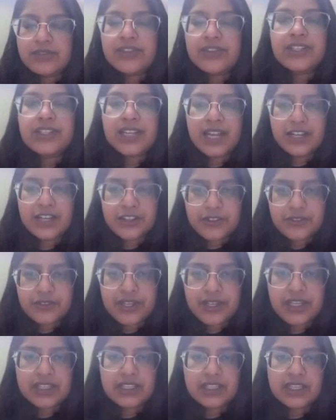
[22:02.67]
different kind
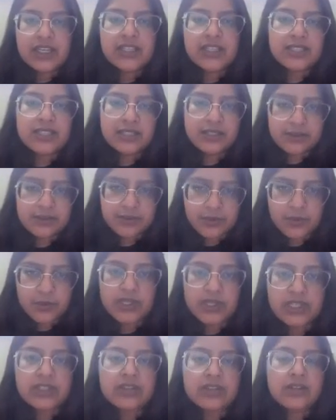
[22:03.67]
of areas, and
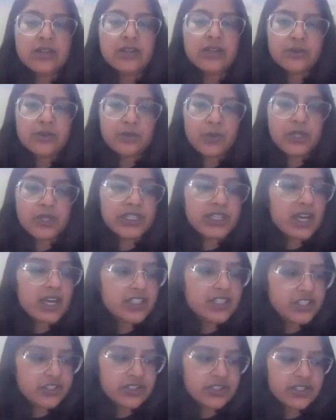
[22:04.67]
whether what
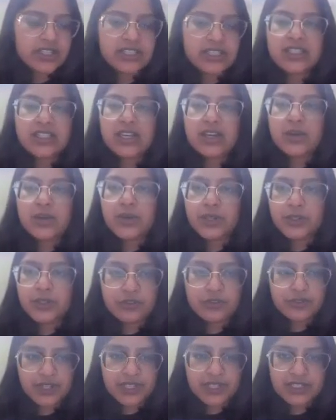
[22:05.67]
constraints they are going
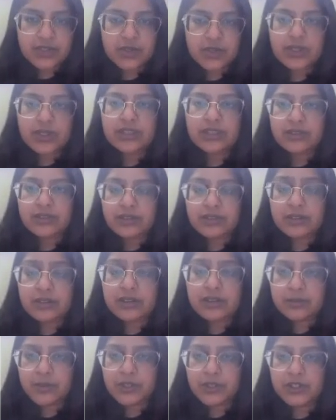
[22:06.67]
to face on
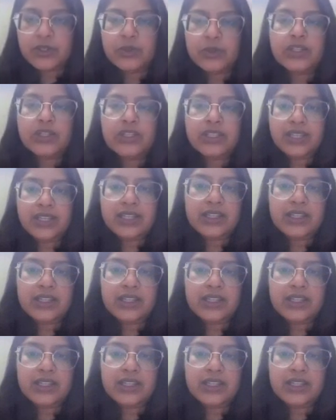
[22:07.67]
particular